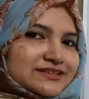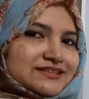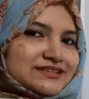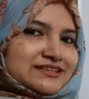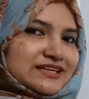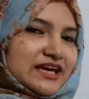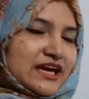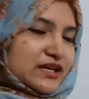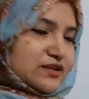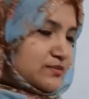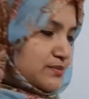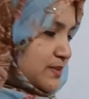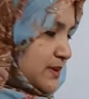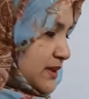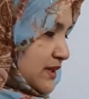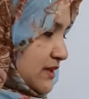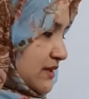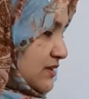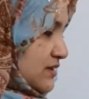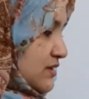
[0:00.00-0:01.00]
can
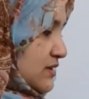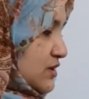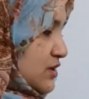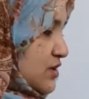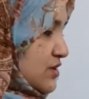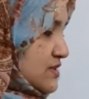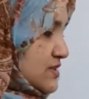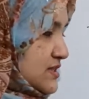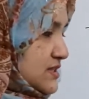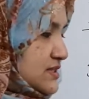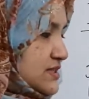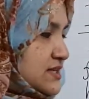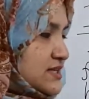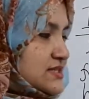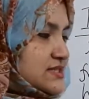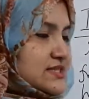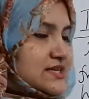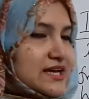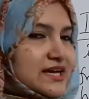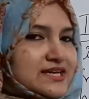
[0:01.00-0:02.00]
be
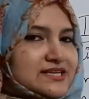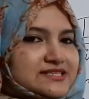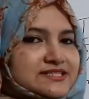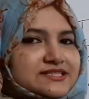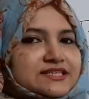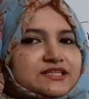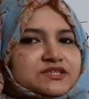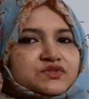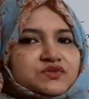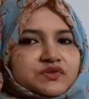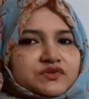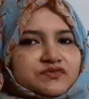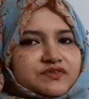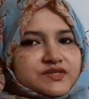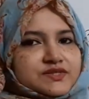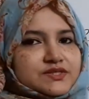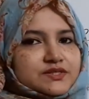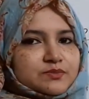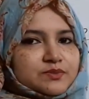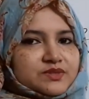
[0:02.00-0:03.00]
considered as a
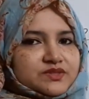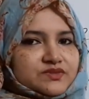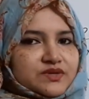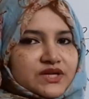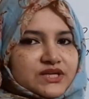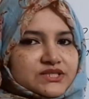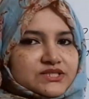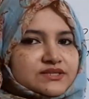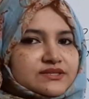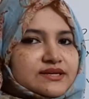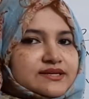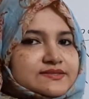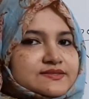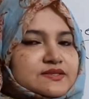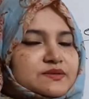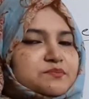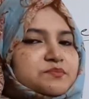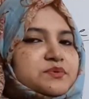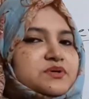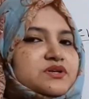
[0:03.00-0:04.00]
reversible reaction.
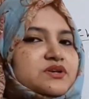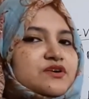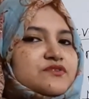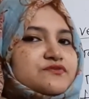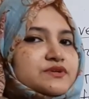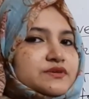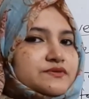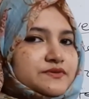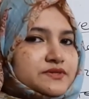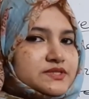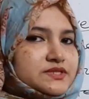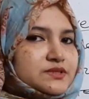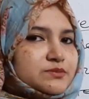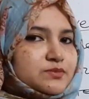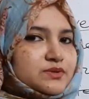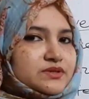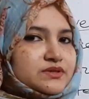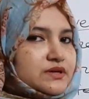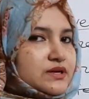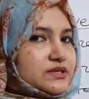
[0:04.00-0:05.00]
Example of reversible
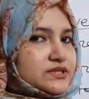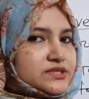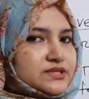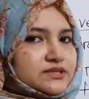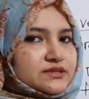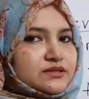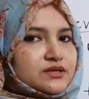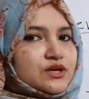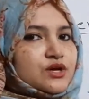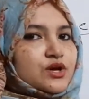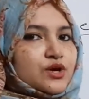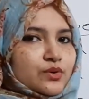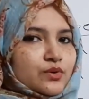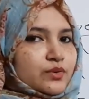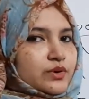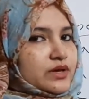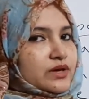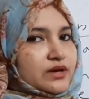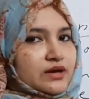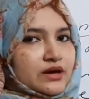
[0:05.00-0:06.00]
reaction,
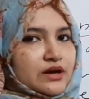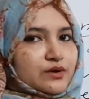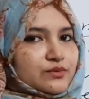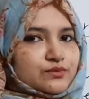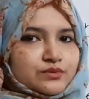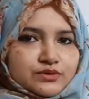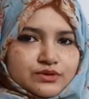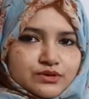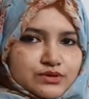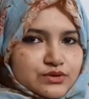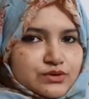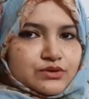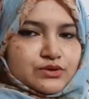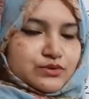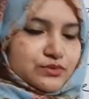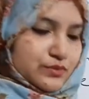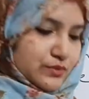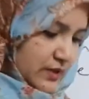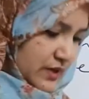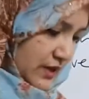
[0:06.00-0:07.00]
okay, how?
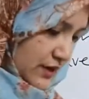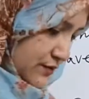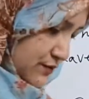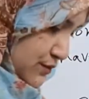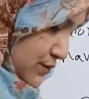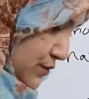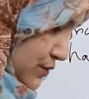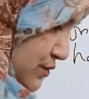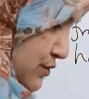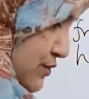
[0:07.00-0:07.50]
We have to